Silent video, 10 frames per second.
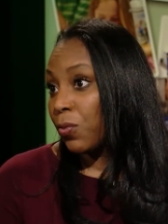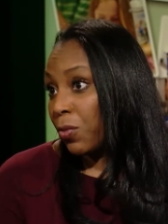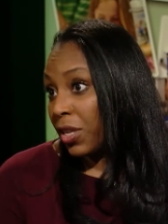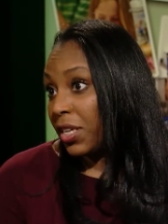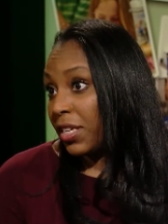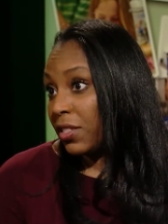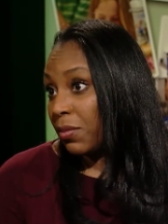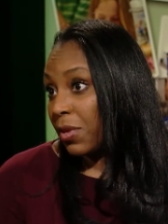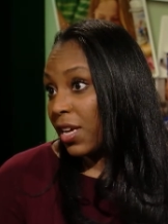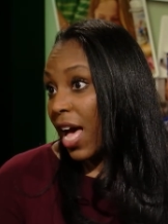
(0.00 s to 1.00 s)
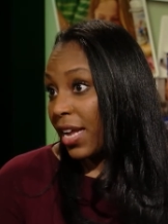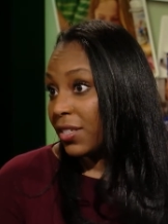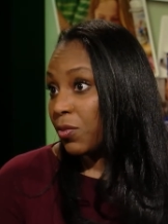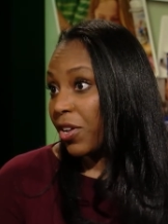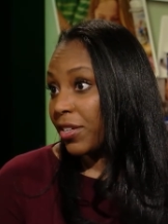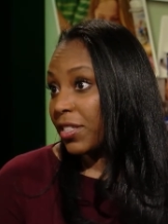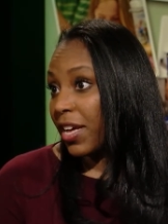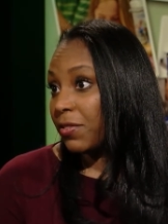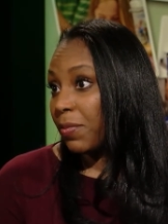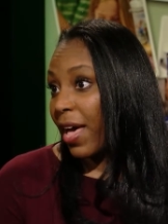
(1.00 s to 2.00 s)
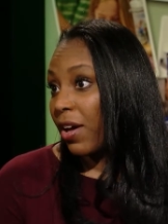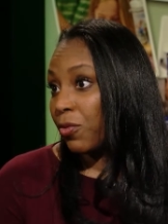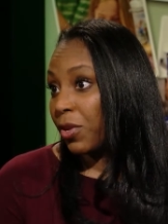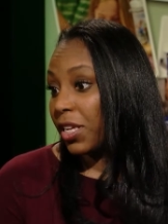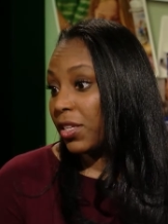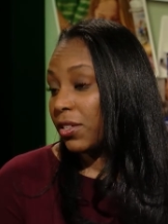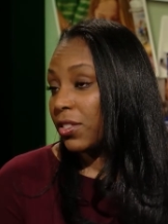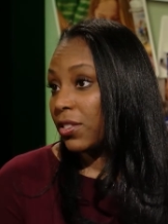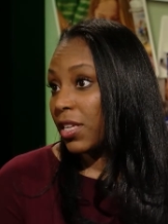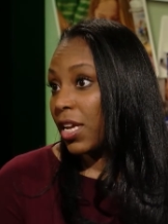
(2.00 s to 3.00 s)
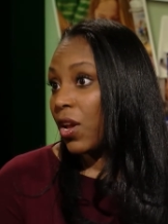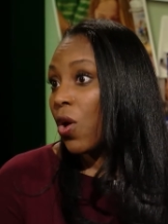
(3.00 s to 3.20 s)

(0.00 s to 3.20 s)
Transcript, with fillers: really need to be honest with ourselves about and really look to see